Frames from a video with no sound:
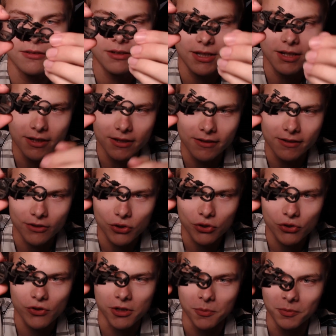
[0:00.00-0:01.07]
it is
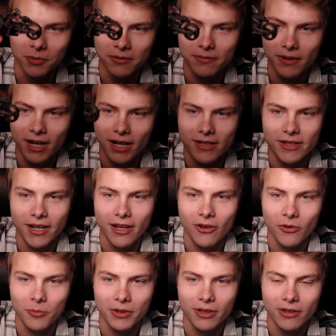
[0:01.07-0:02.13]
extremely
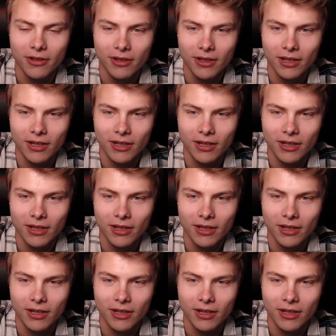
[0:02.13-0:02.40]
fragile, but